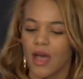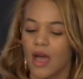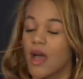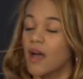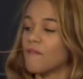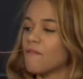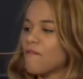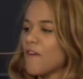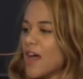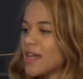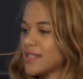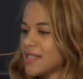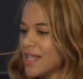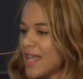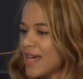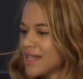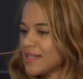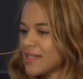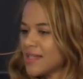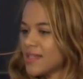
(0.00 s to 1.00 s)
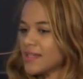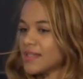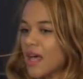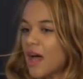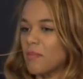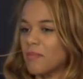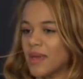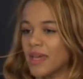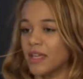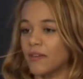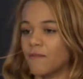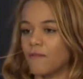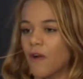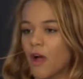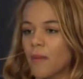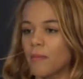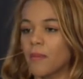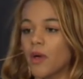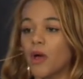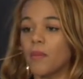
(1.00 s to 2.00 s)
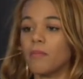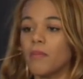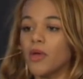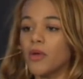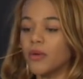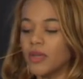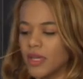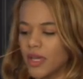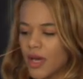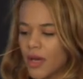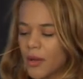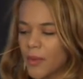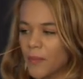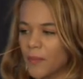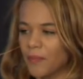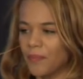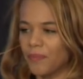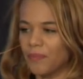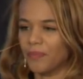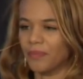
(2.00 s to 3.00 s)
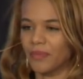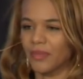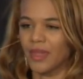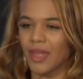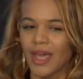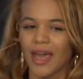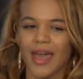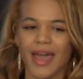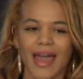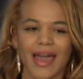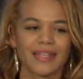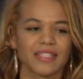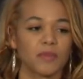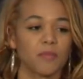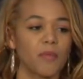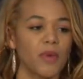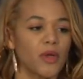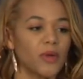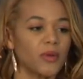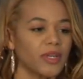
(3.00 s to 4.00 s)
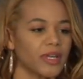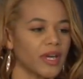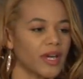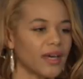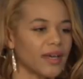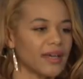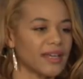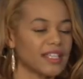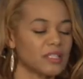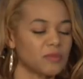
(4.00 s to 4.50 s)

Fertilizers are made from ammonia, and ammonia is